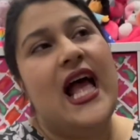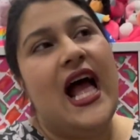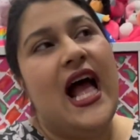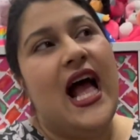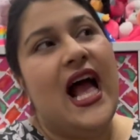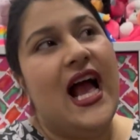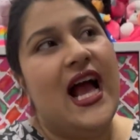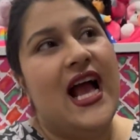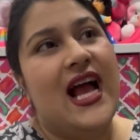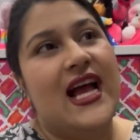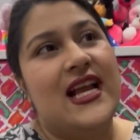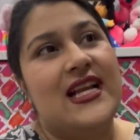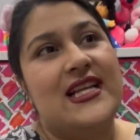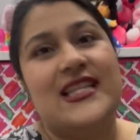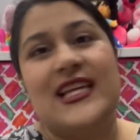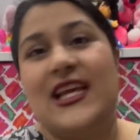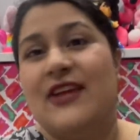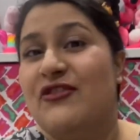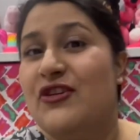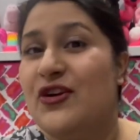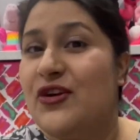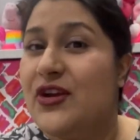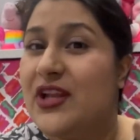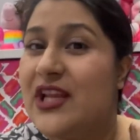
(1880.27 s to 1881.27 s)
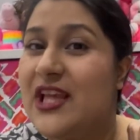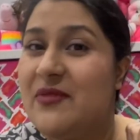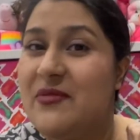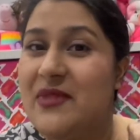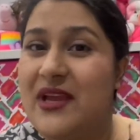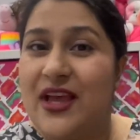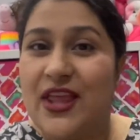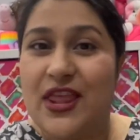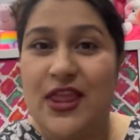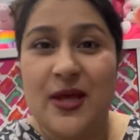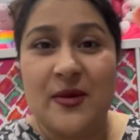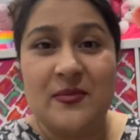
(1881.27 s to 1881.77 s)
And if you could give me
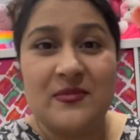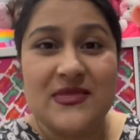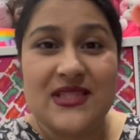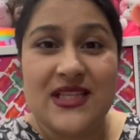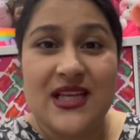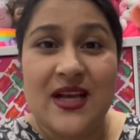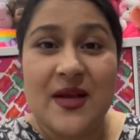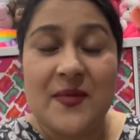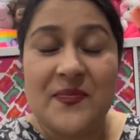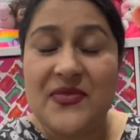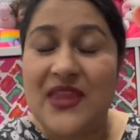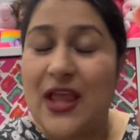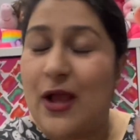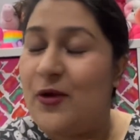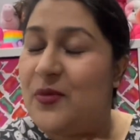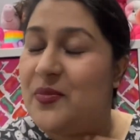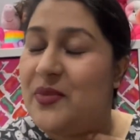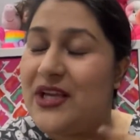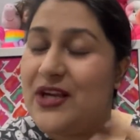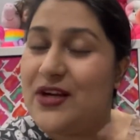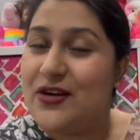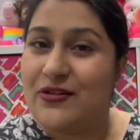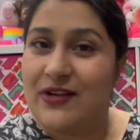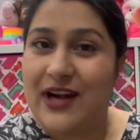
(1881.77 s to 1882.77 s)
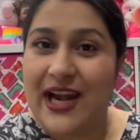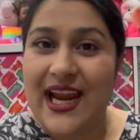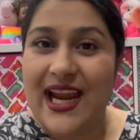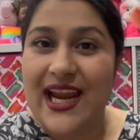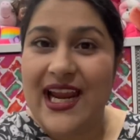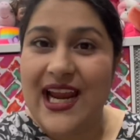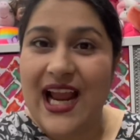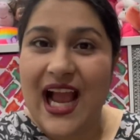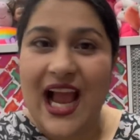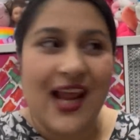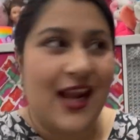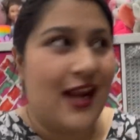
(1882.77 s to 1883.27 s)
a thumbs up, that would be great.
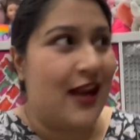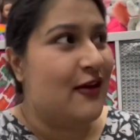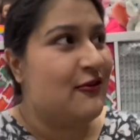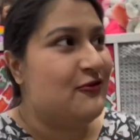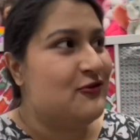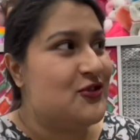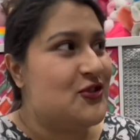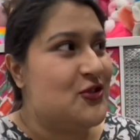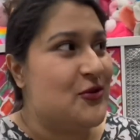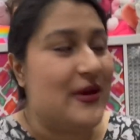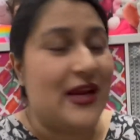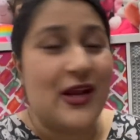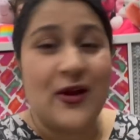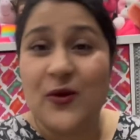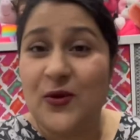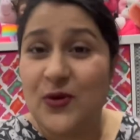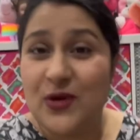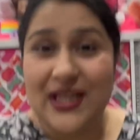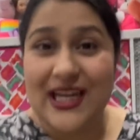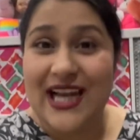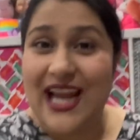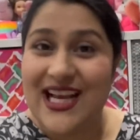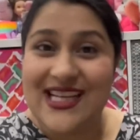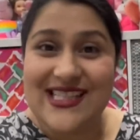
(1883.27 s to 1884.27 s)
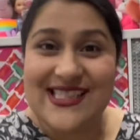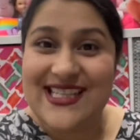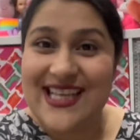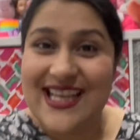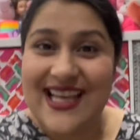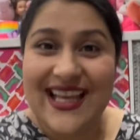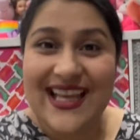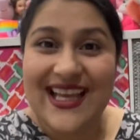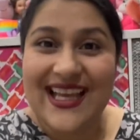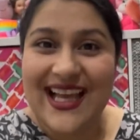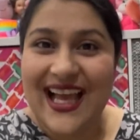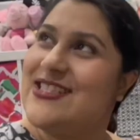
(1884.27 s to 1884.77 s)
I love doing
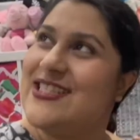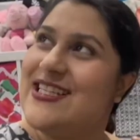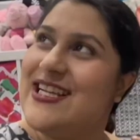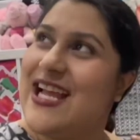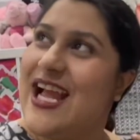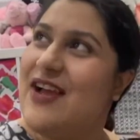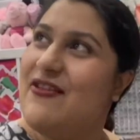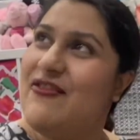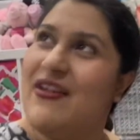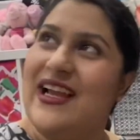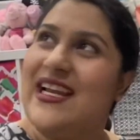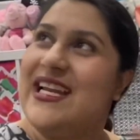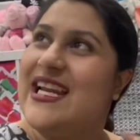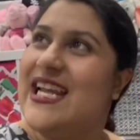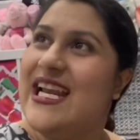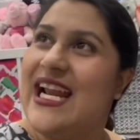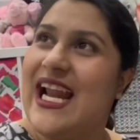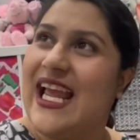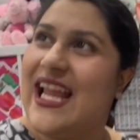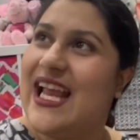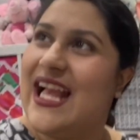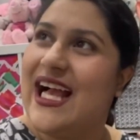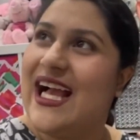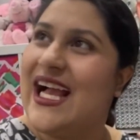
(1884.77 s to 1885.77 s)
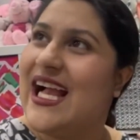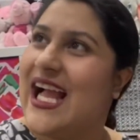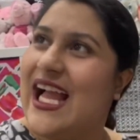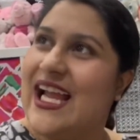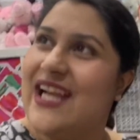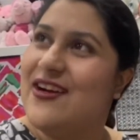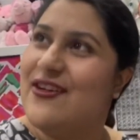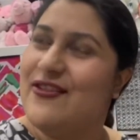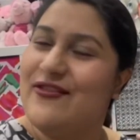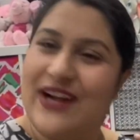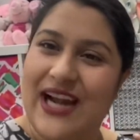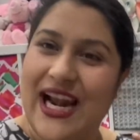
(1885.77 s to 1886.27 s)
organizing. I find it like
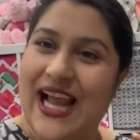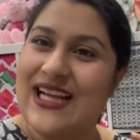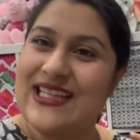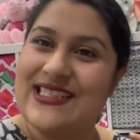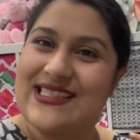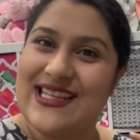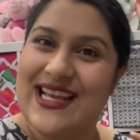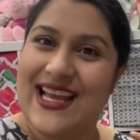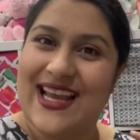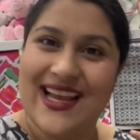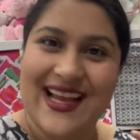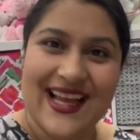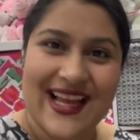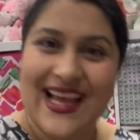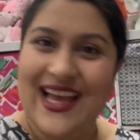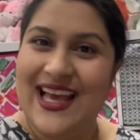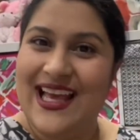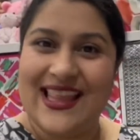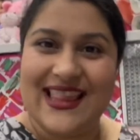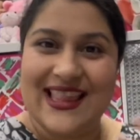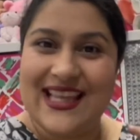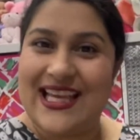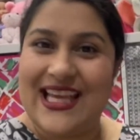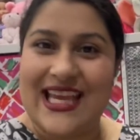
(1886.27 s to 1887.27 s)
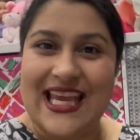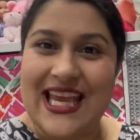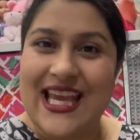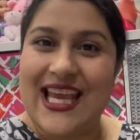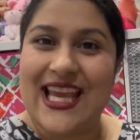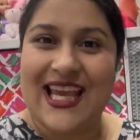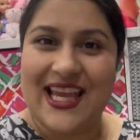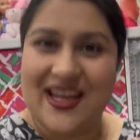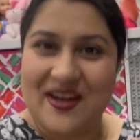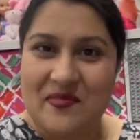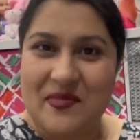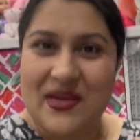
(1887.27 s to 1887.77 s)
kind of relaxing. The geek
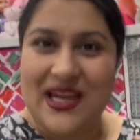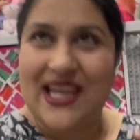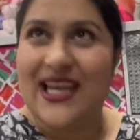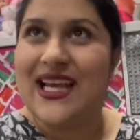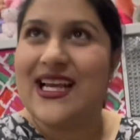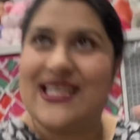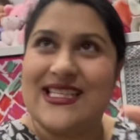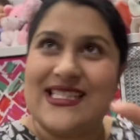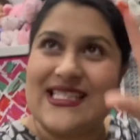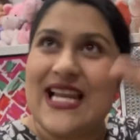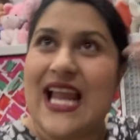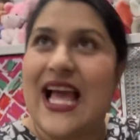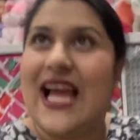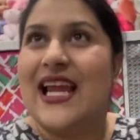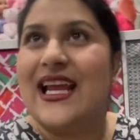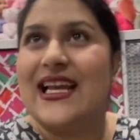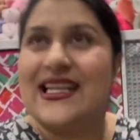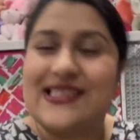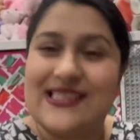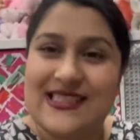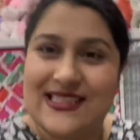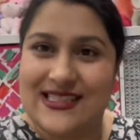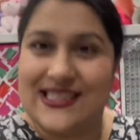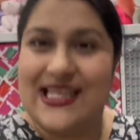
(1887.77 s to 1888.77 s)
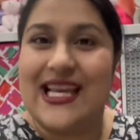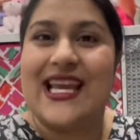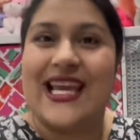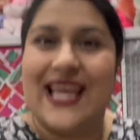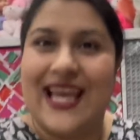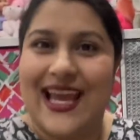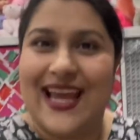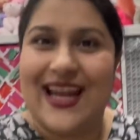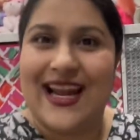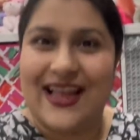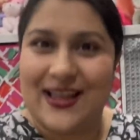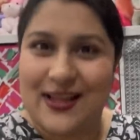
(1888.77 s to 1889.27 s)
in me is like
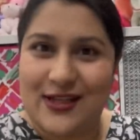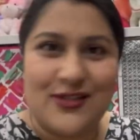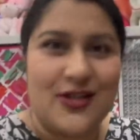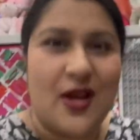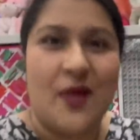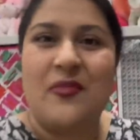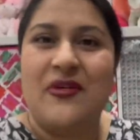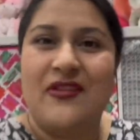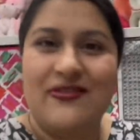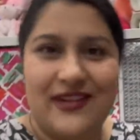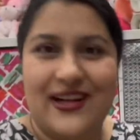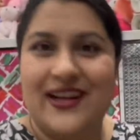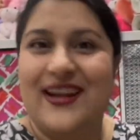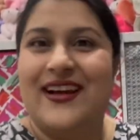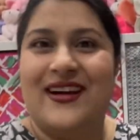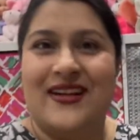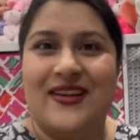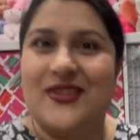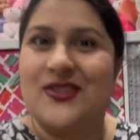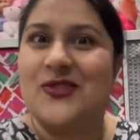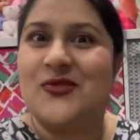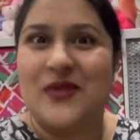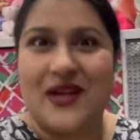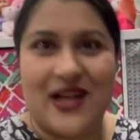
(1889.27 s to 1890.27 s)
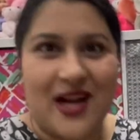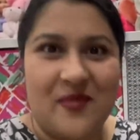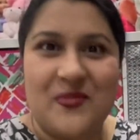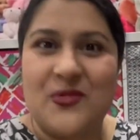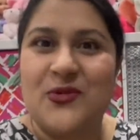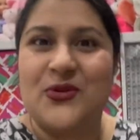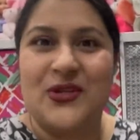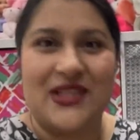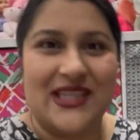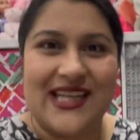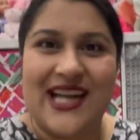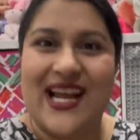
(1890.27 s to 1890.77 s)
singing at the top of her lungs when I'm
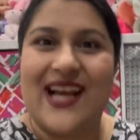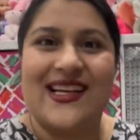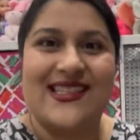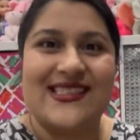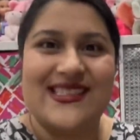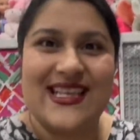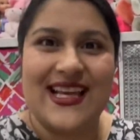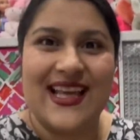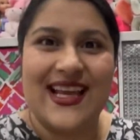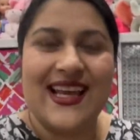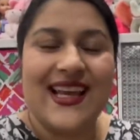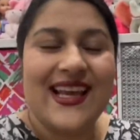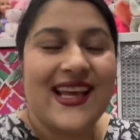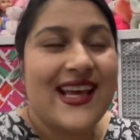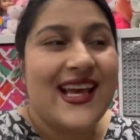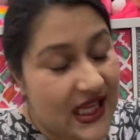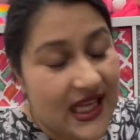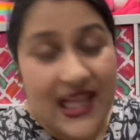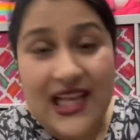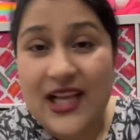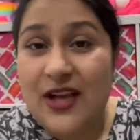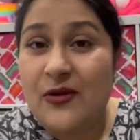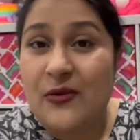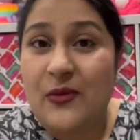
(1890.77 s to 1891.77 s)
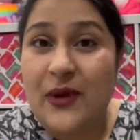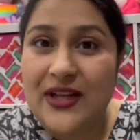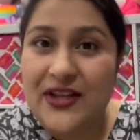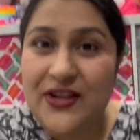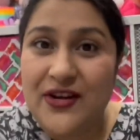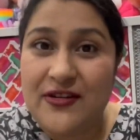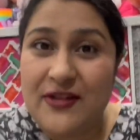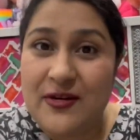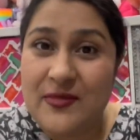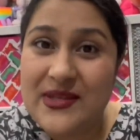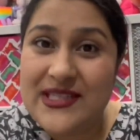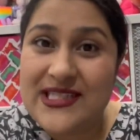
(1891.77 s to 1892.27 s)
organizing. When
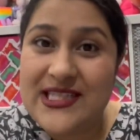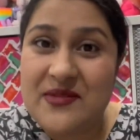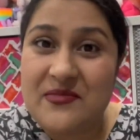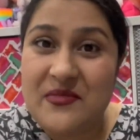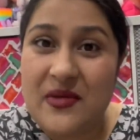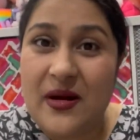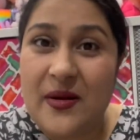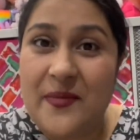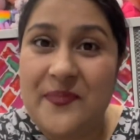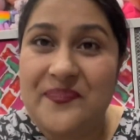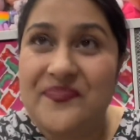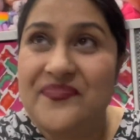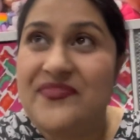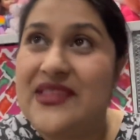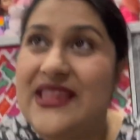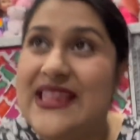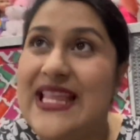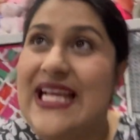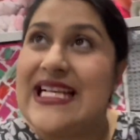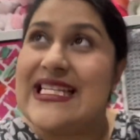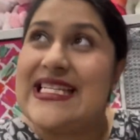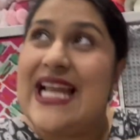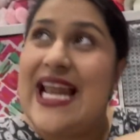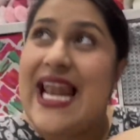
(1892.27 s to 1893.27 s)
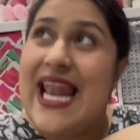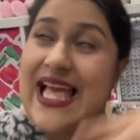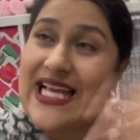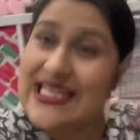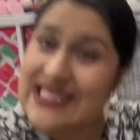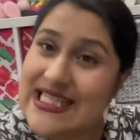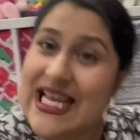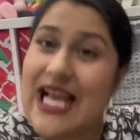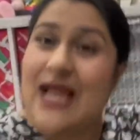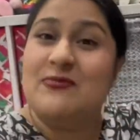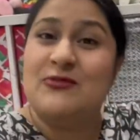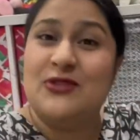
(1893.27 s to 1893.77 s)
you're a busy mom, there's less
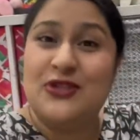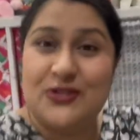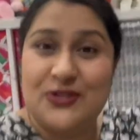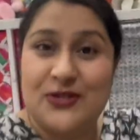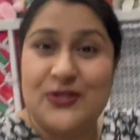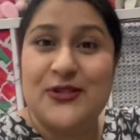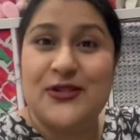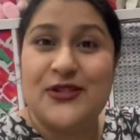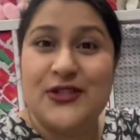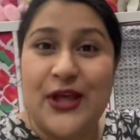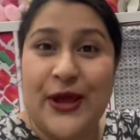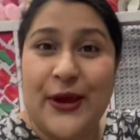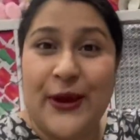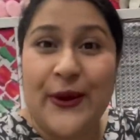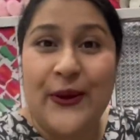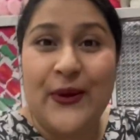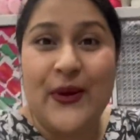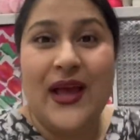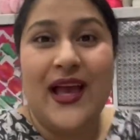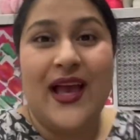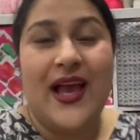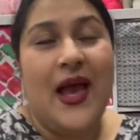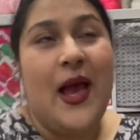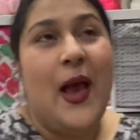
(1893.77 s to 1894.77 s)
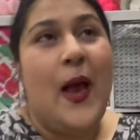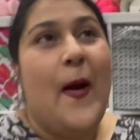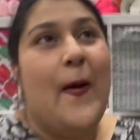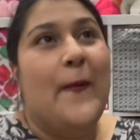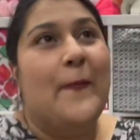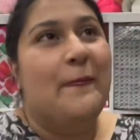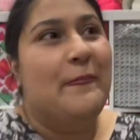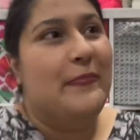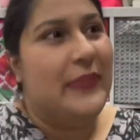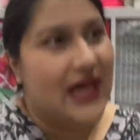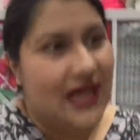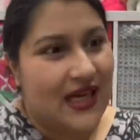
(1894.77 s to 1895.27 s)
time to do so
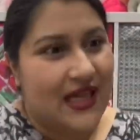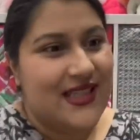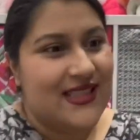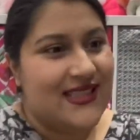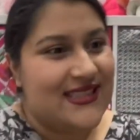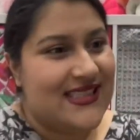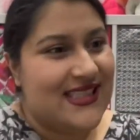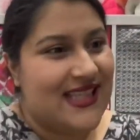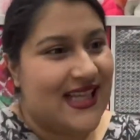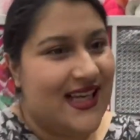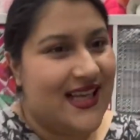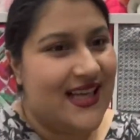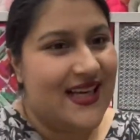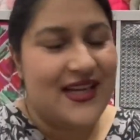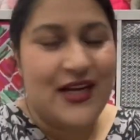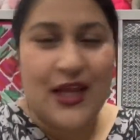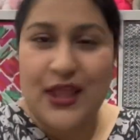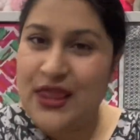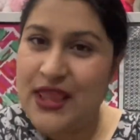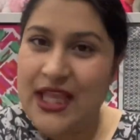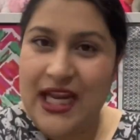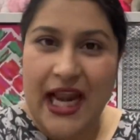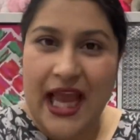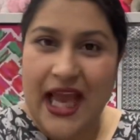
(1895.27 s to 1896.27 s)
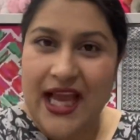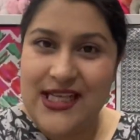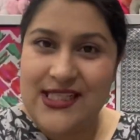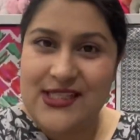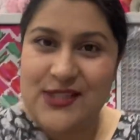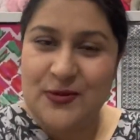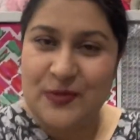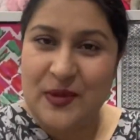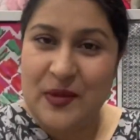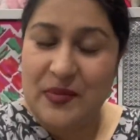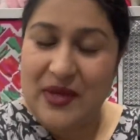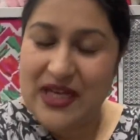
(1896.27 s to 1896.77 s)
but nonetheless,
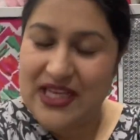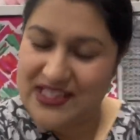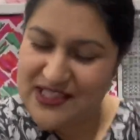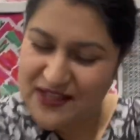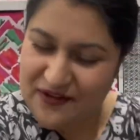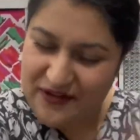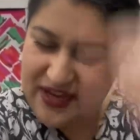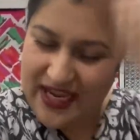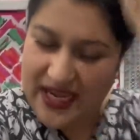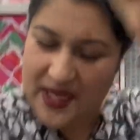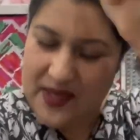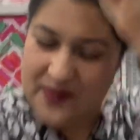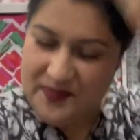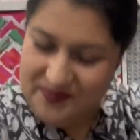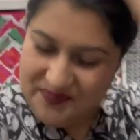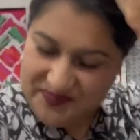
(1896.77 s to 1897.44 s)
we persevere.